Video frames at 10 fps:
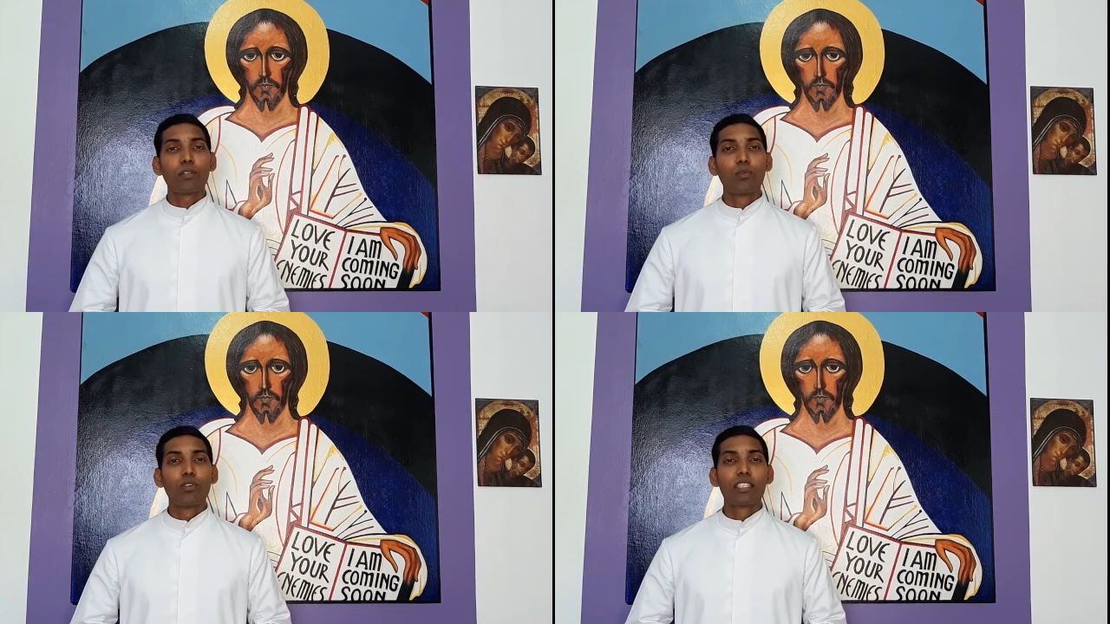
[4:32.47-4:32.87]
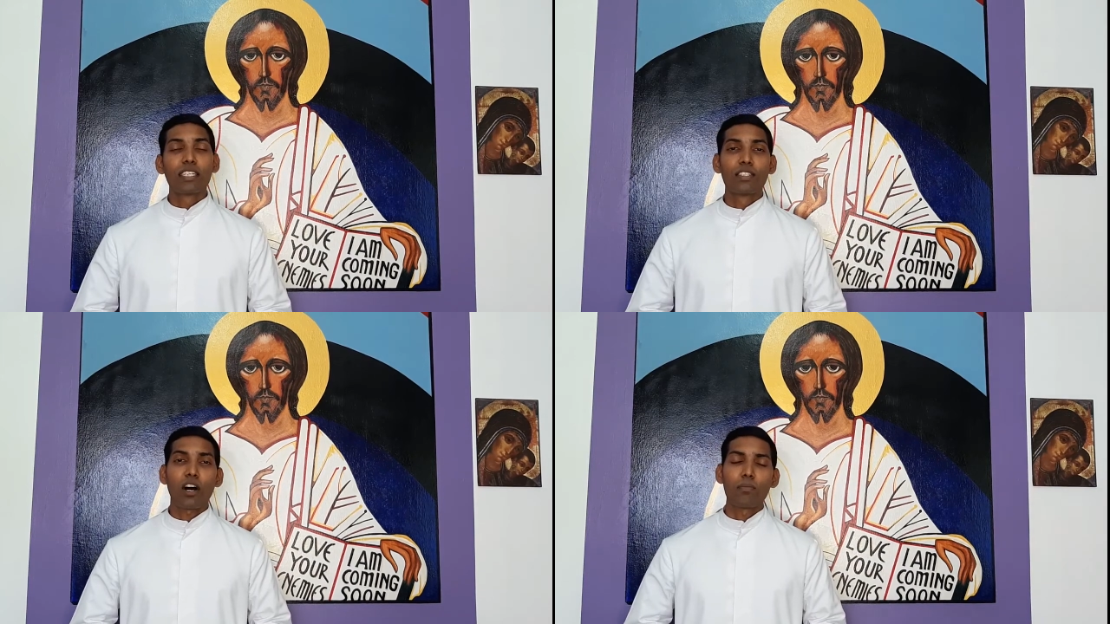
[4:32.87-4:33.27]
Speaker 1: about
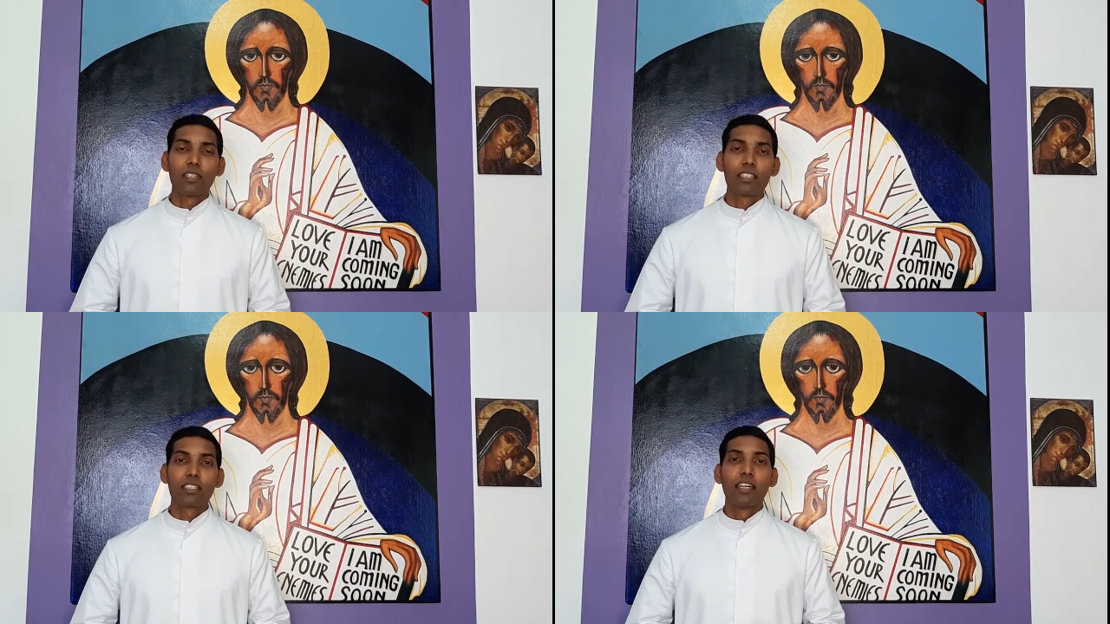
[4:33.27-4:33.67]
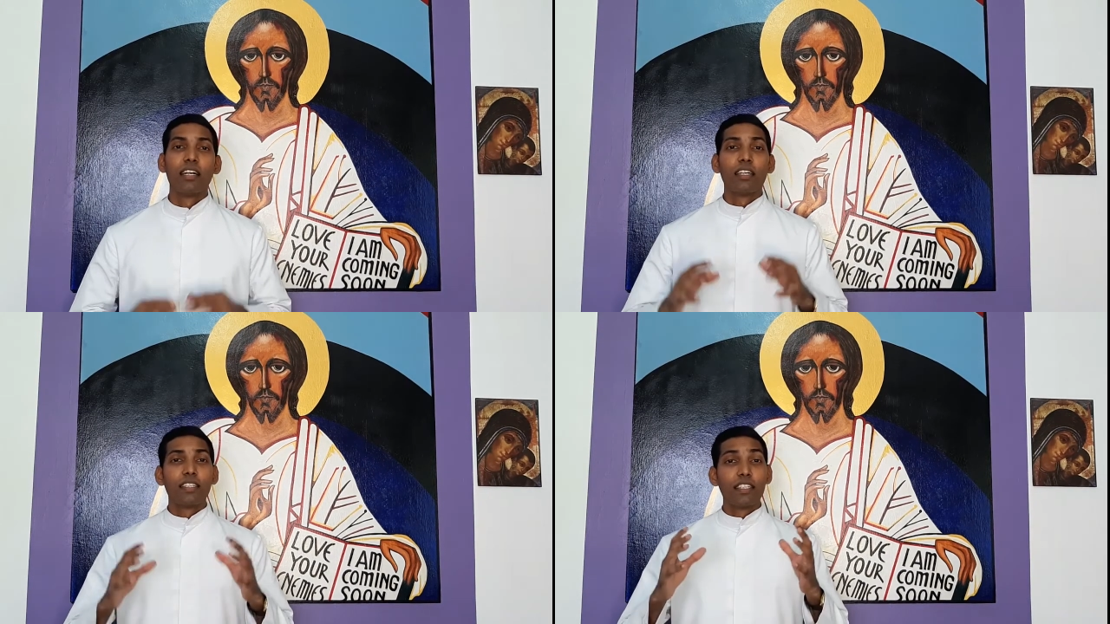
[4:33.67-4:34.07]
Saint Thomas
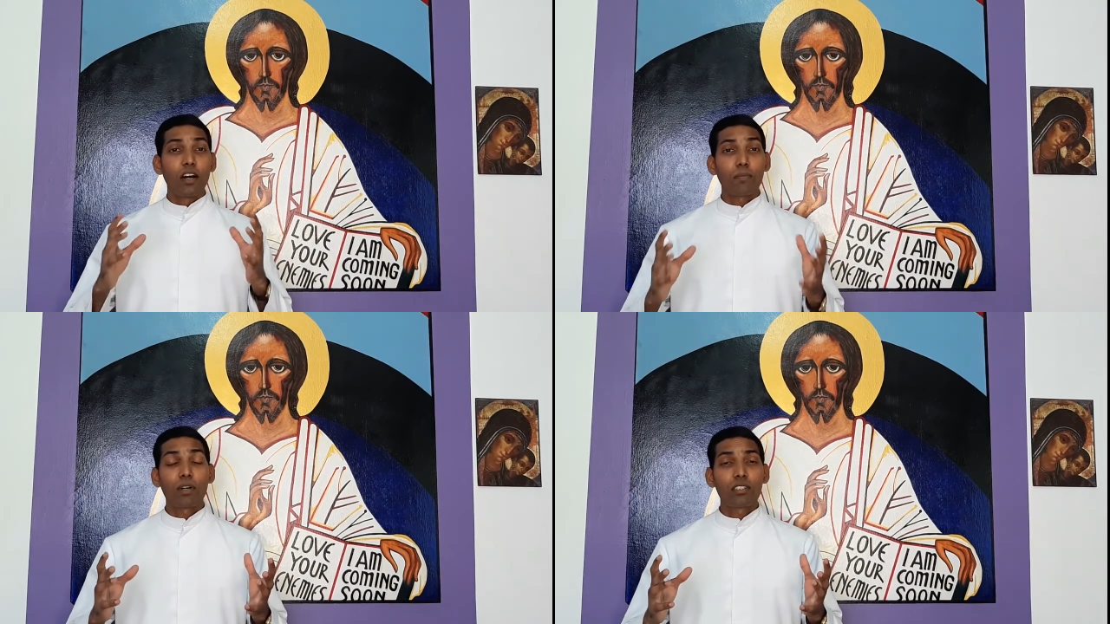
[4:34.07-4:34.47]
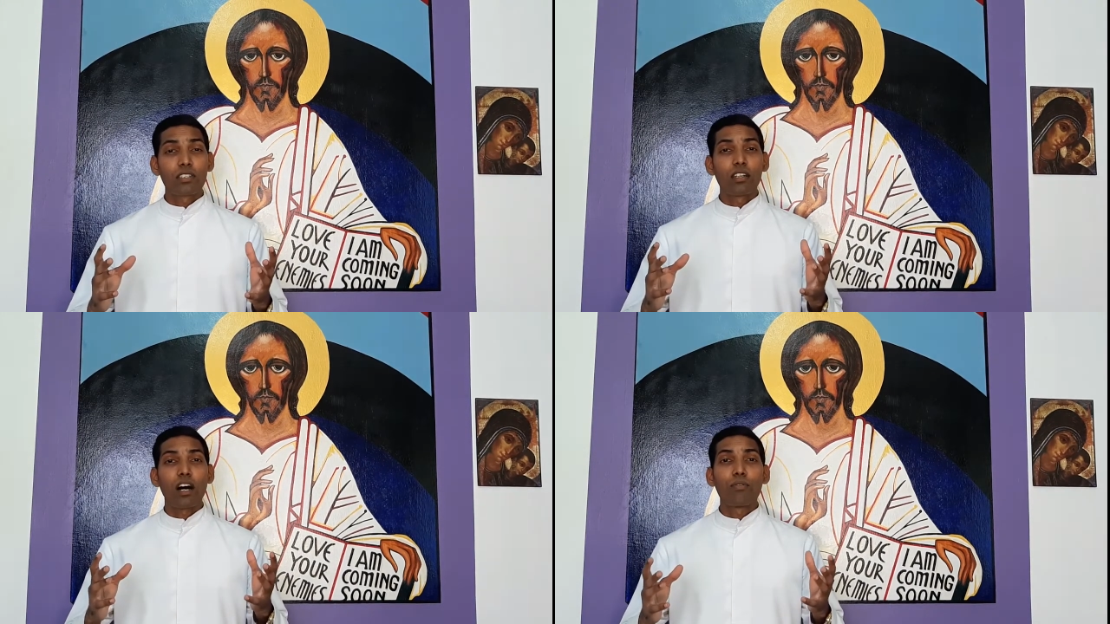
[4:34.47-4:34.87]
the
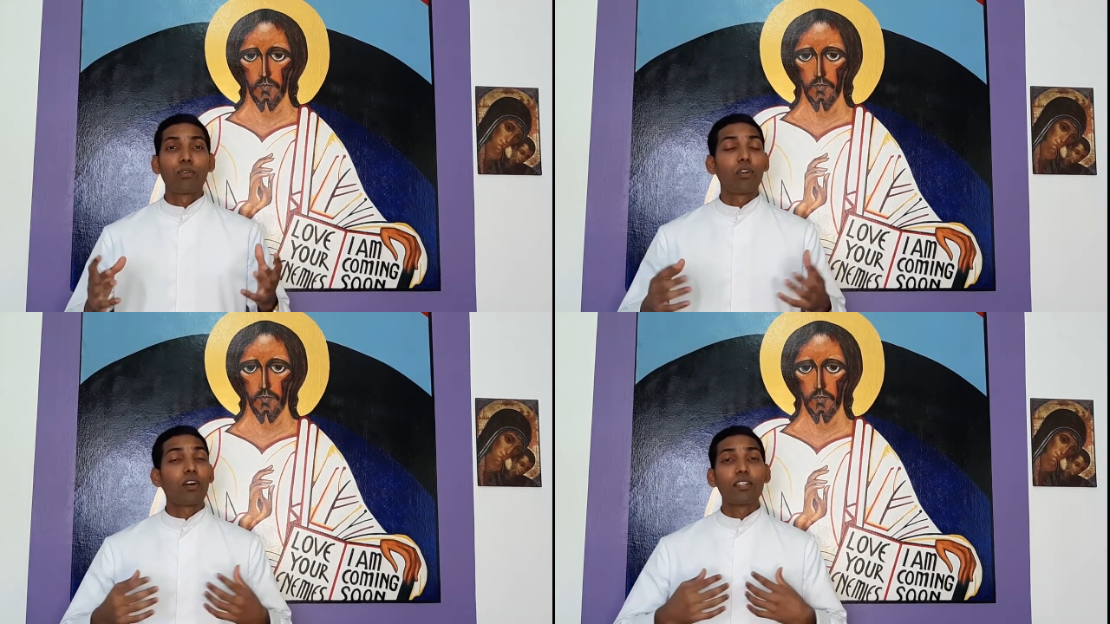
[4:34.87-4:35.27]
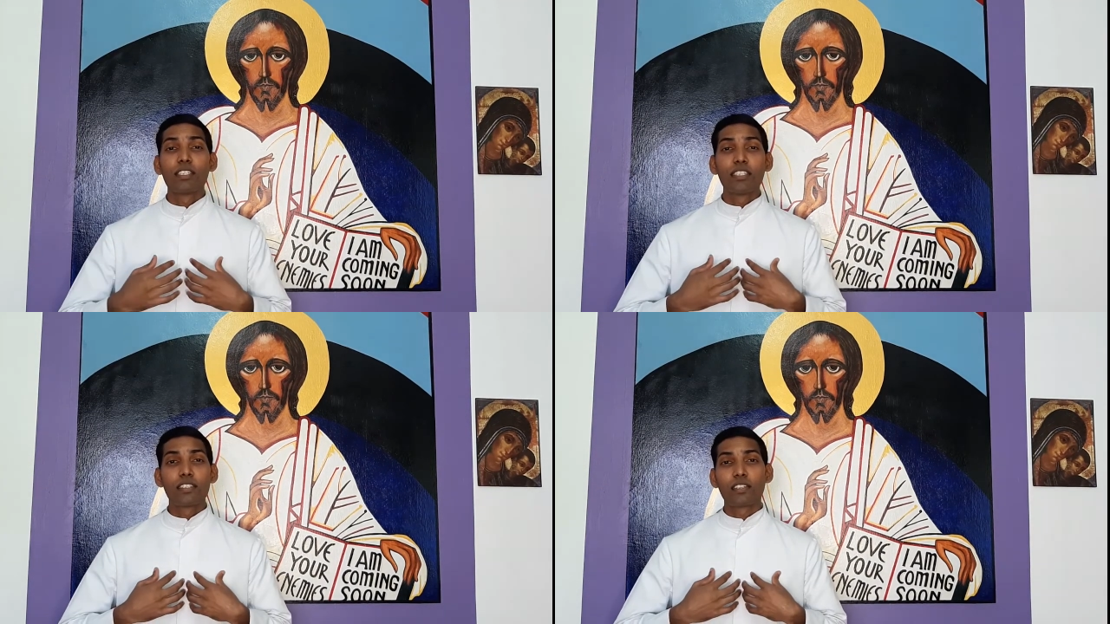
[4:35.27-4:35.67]
person of Lord
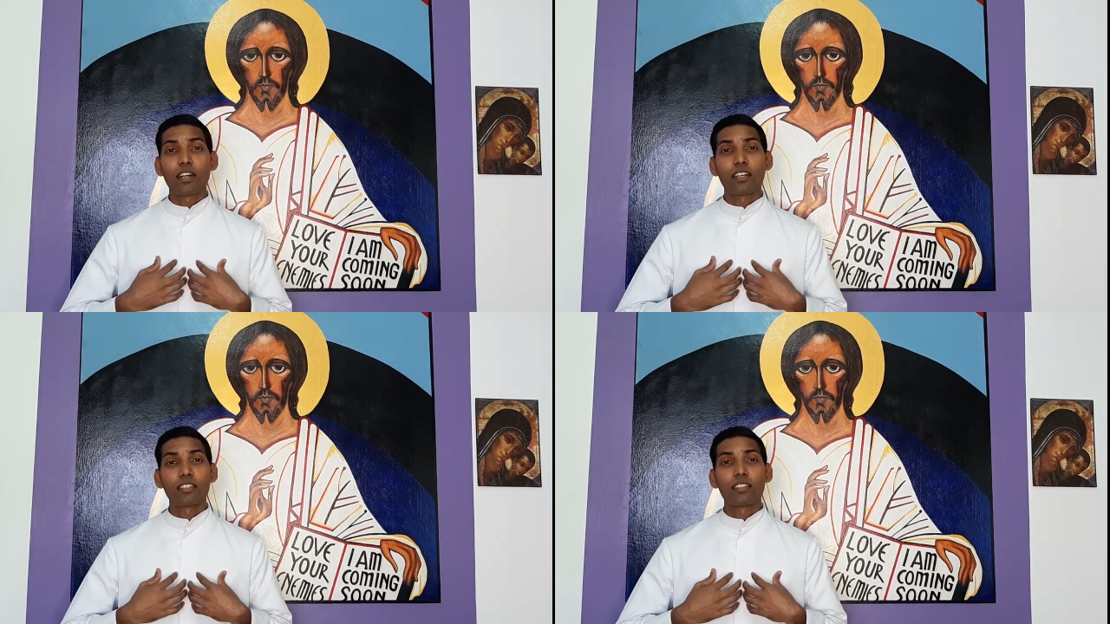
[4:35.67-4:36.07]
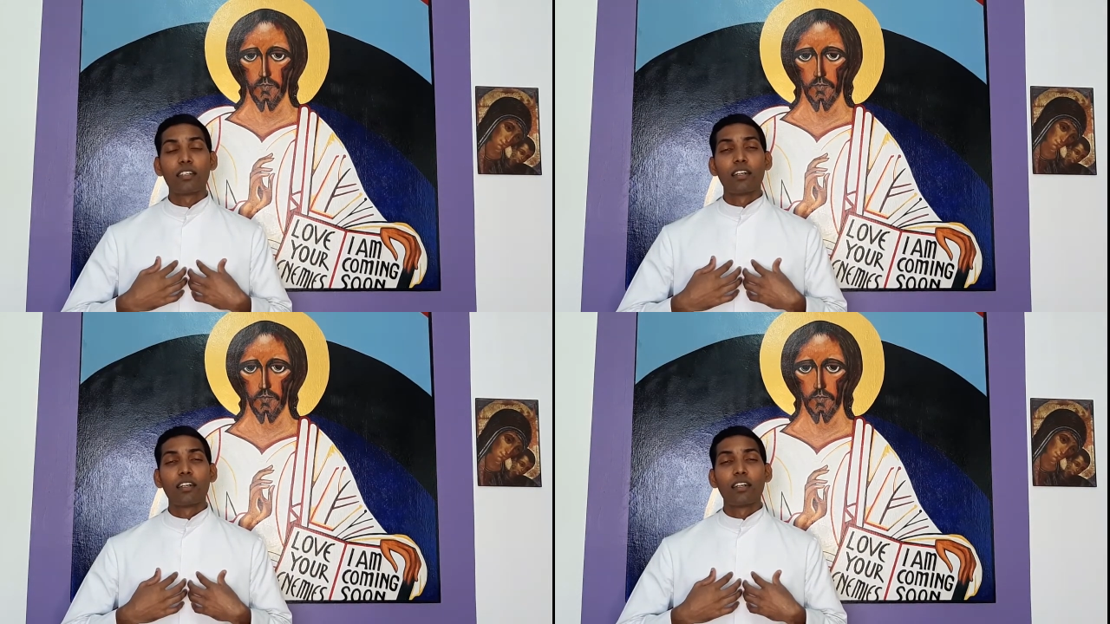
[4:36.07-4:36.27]
Jesus Christ,